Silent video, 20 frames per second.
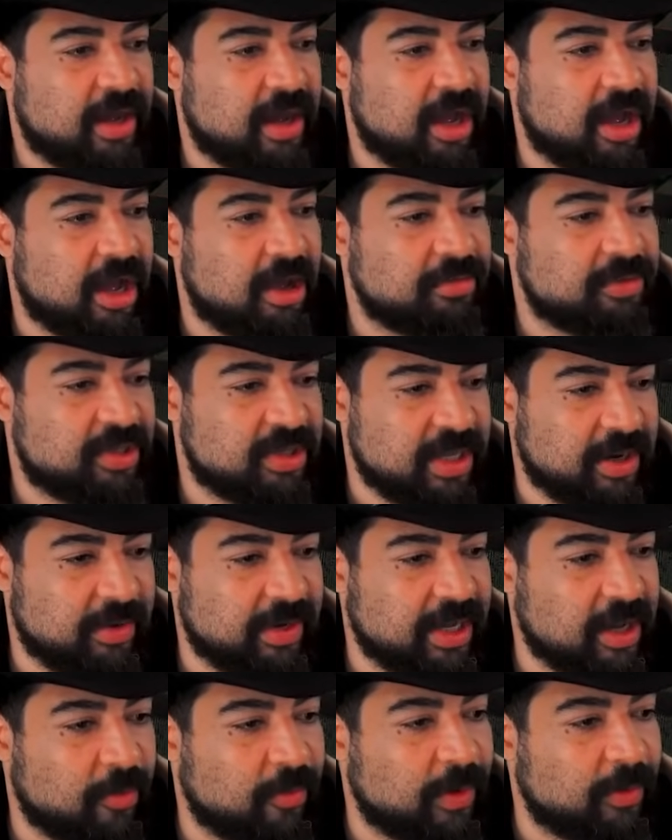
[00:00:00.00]
Um, so there
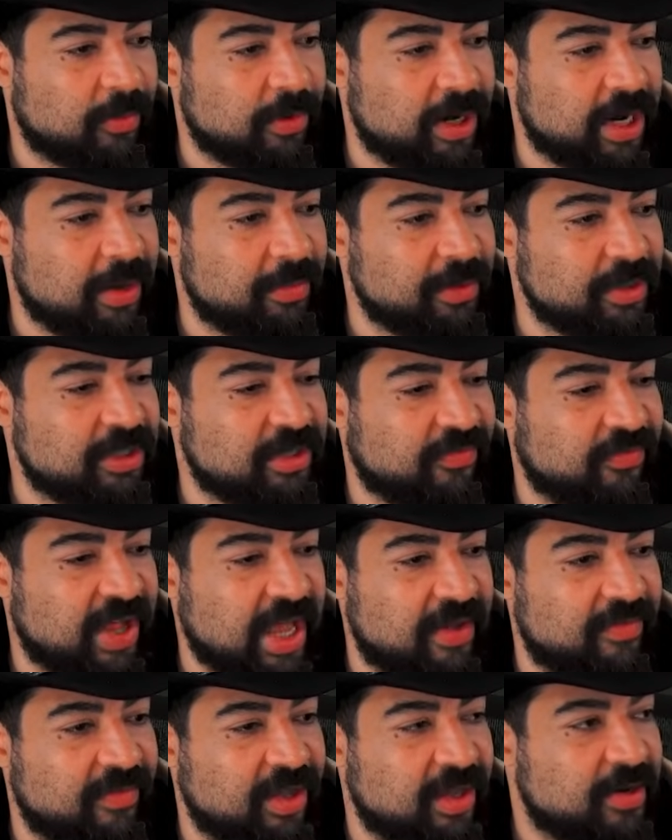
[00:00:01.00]
we go. We were able to
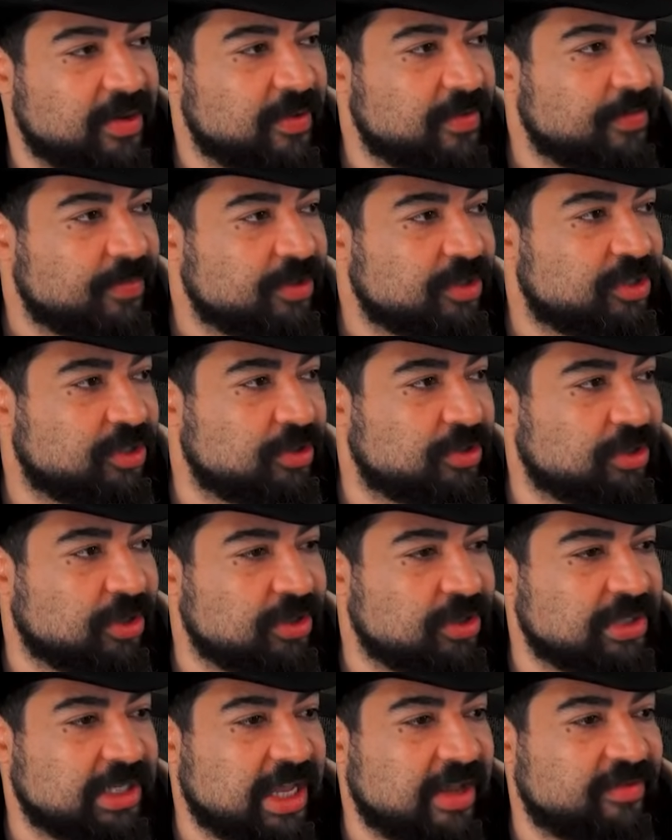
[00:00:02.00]
survive it. Two
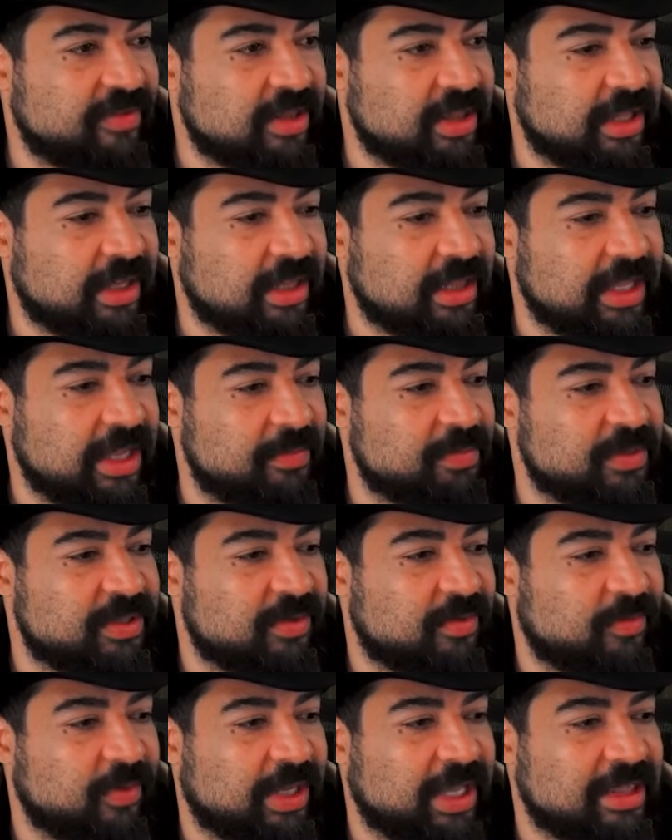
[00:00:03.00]
turns left on the
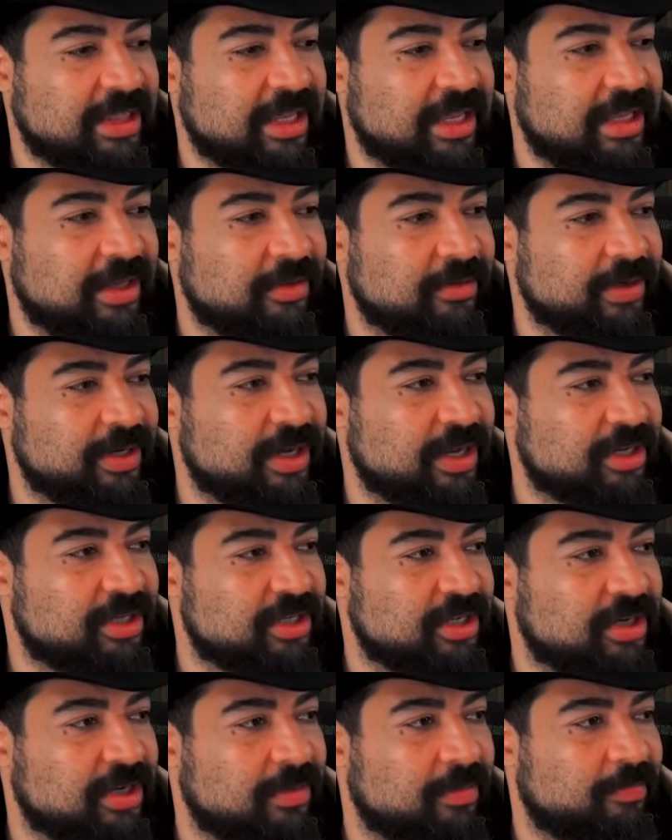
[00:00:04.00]
Eclipse. We get the heal
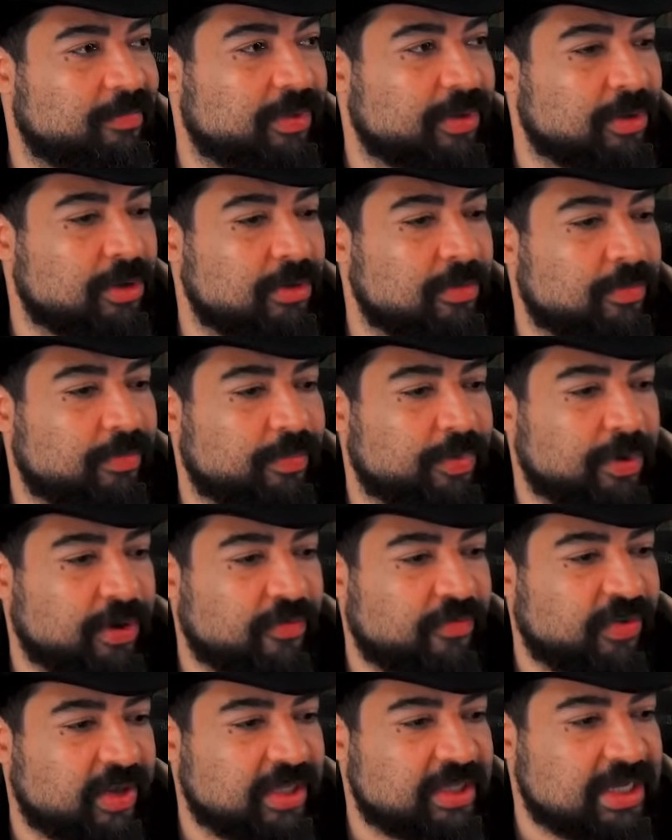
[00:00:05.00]
reduction. Boom.
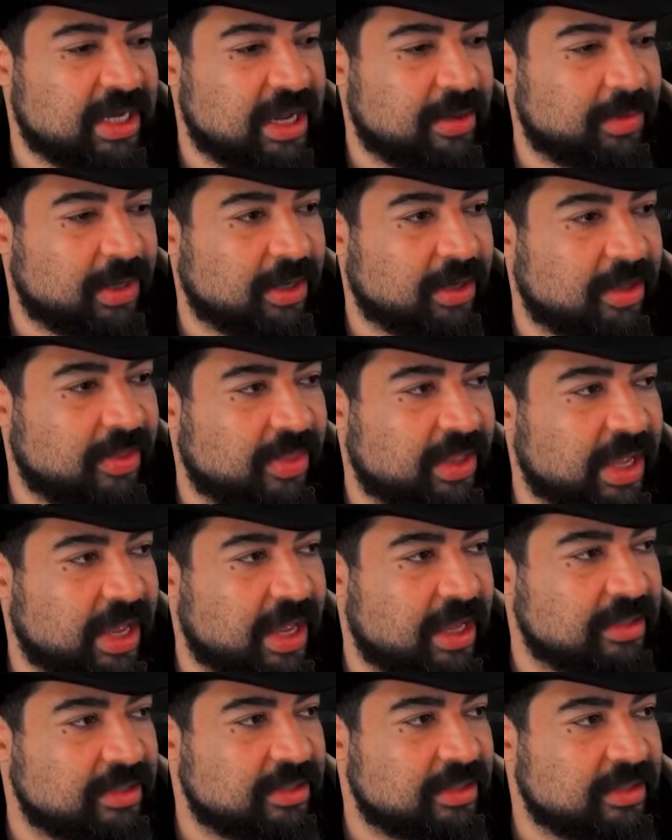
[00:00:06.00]
Perfect timing on
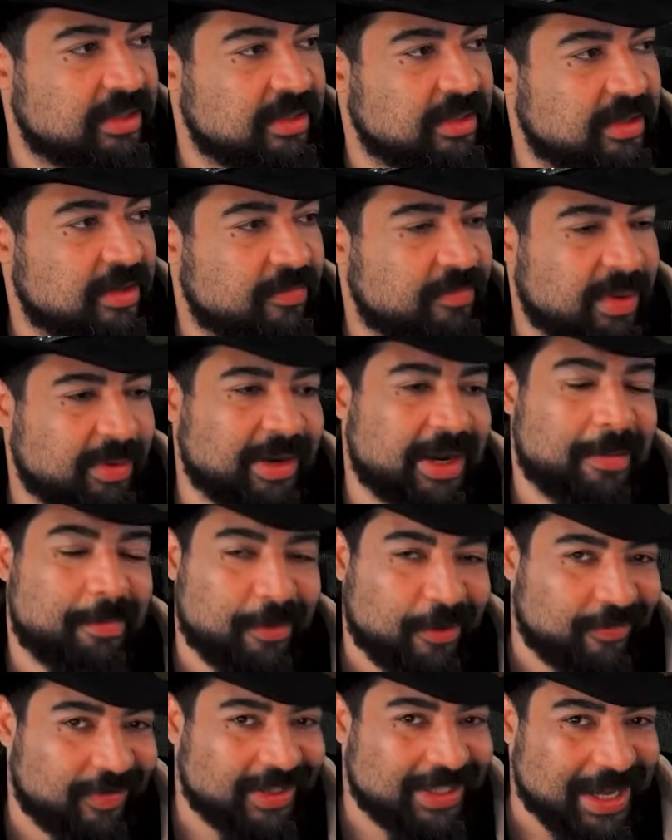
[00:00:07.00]
that. Maybe
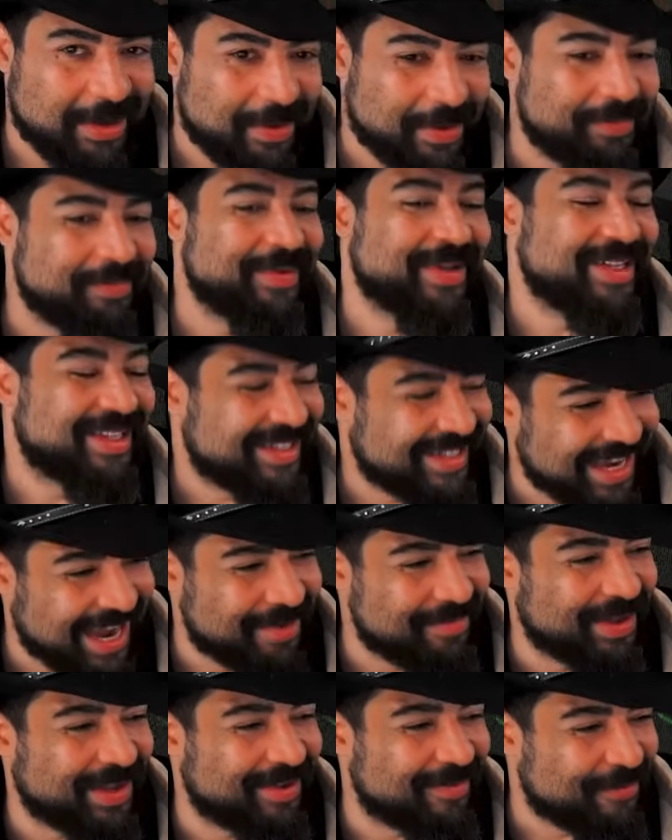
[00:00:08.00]
not perfect timing, but
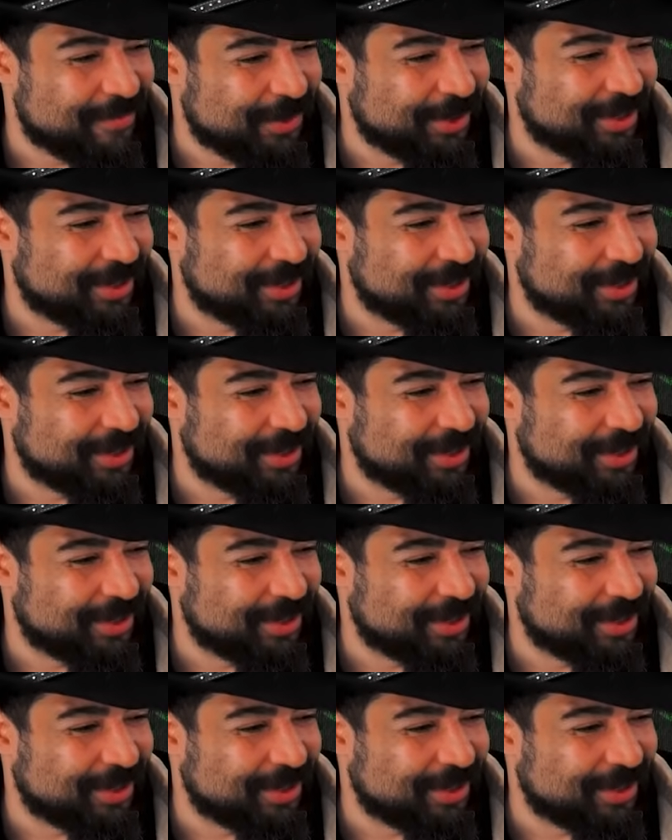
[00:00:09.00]
timing